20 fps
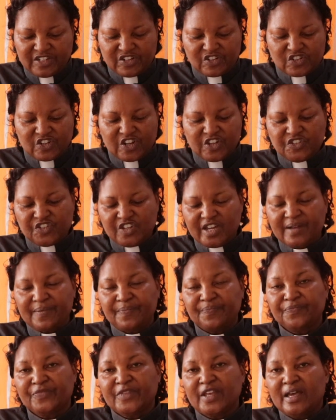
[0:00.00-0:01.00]
the treasure
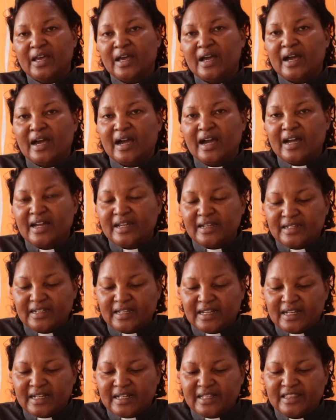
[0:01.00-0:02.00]

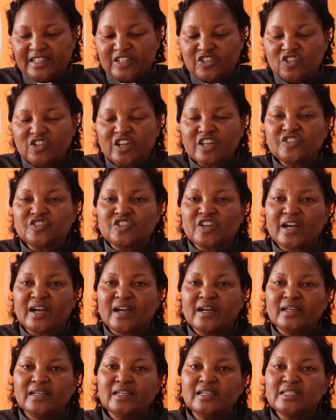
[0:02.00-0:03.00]
and uh, the
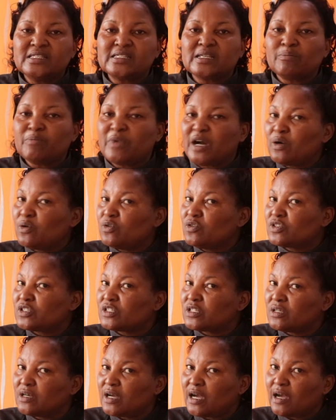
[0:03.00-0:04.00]
treasure is about
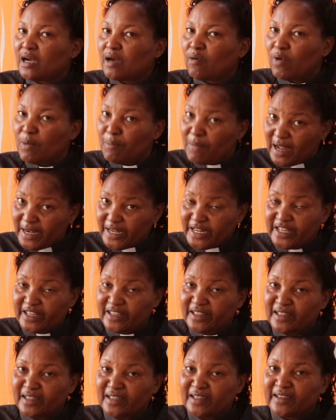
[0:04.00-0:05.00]
our
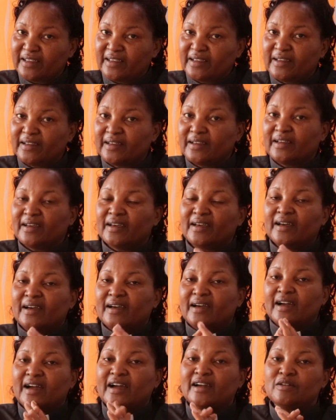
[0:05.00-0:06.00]
money.
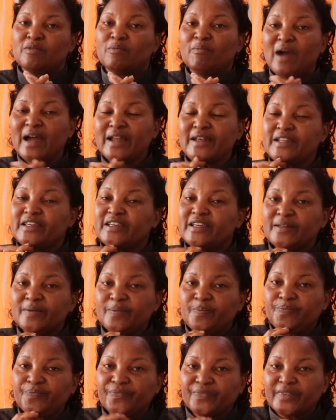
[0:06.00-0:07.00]
And money,
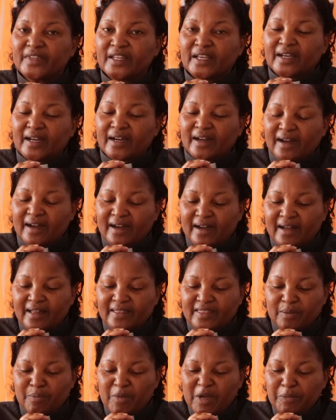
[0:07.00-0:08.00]

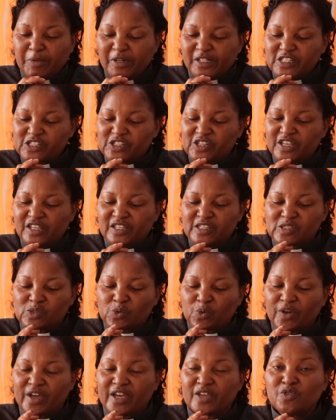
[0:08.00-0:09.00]
uh, the Bible
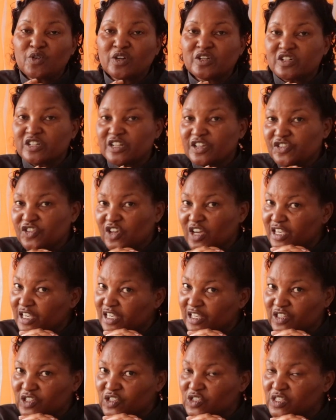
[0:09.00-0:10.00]
says, where your treasure
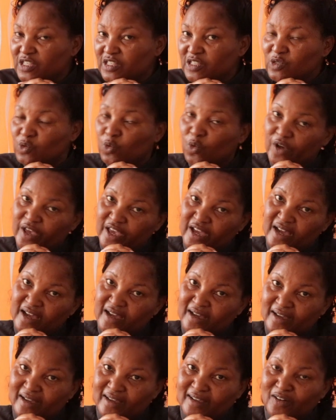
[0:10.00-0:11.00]
is, is
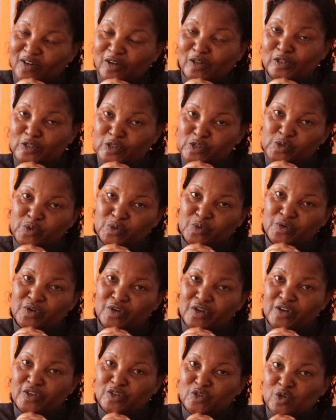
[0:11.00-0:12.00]
where also
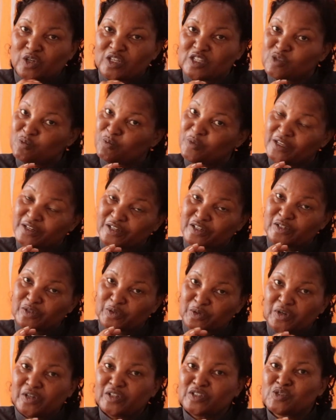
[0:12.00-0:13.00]
your
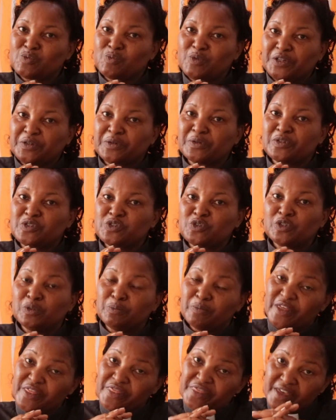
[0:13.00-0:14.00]
spirit goes, because
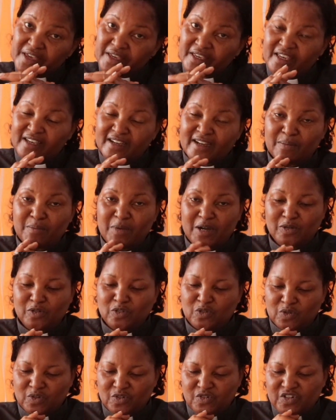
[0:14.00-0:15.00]
you'll be thinking
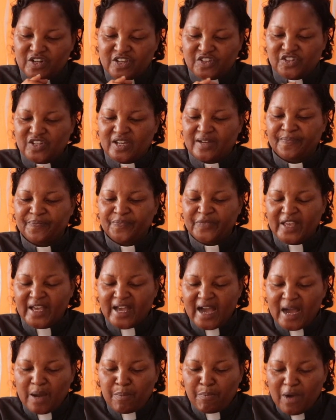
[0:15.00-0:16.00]
about your treasure,
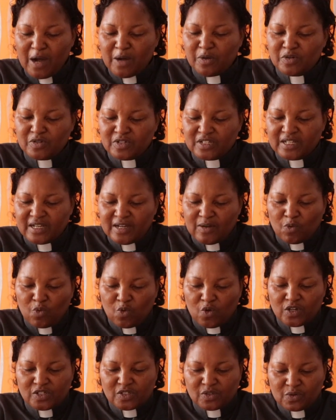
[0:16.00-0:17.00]
about
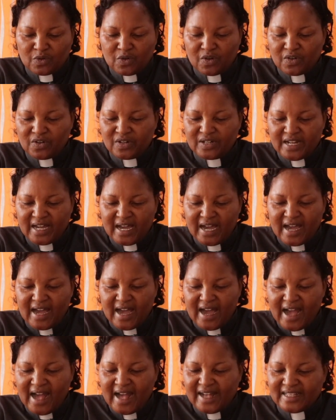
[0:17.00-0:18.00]
what God
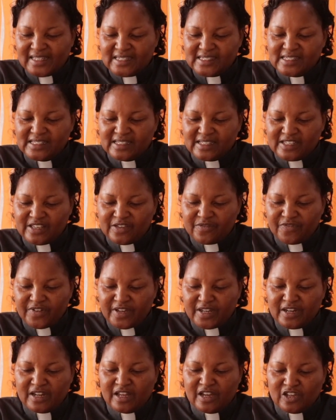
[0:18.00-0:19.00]
has
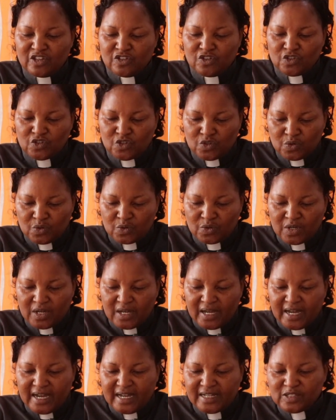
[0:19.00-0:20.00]
given you.
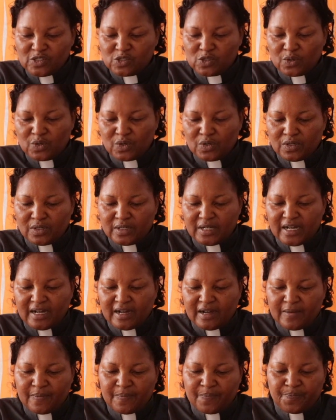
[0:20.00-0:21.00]
And so,
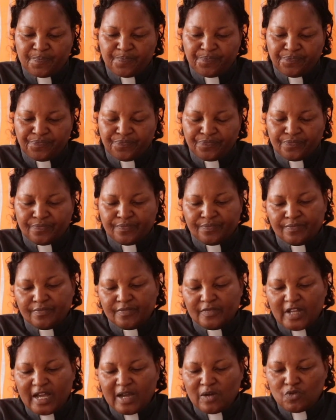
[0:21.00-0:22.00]
um,
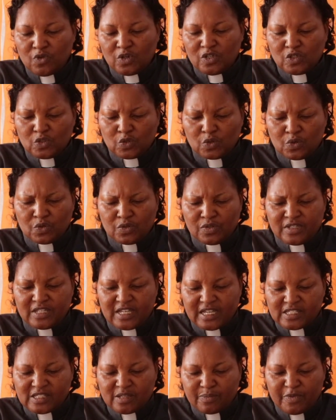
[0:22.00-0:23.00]
I would want to,
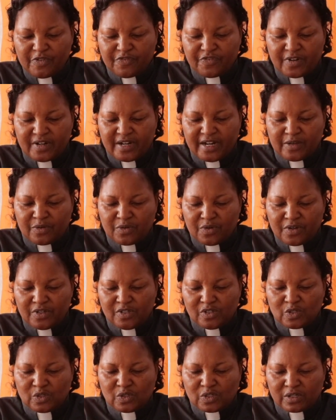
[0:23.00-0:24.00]
just before I go
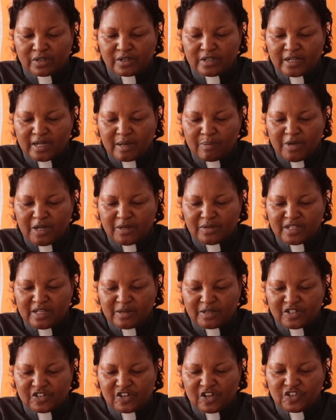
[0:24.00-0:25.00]
into talking about
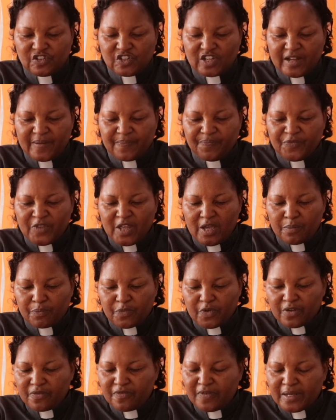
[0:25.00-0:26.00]
the treasure,
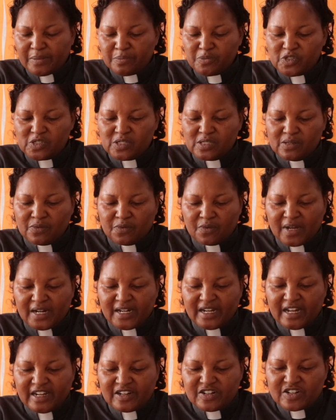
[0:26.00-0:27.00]
Proverbs
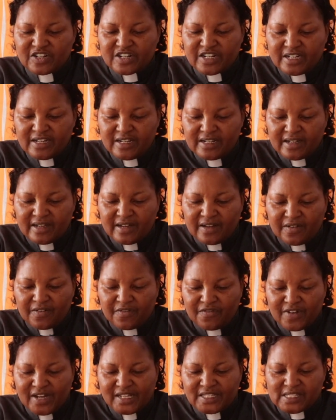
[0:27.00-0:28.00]
100,
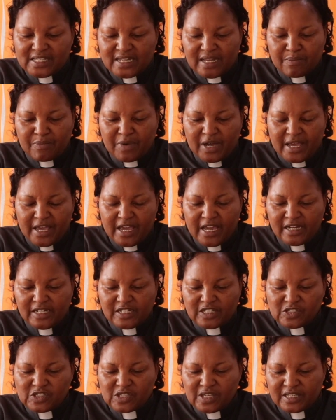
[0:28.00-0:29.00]
verse number
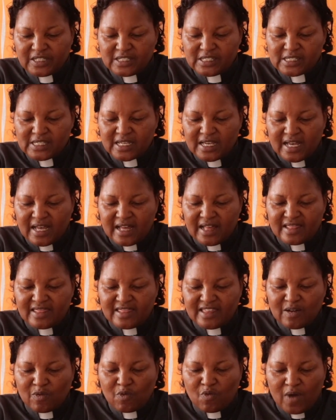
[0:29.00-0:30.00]
eighty says,
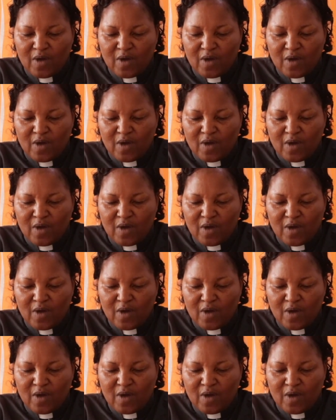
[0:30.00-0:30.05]
The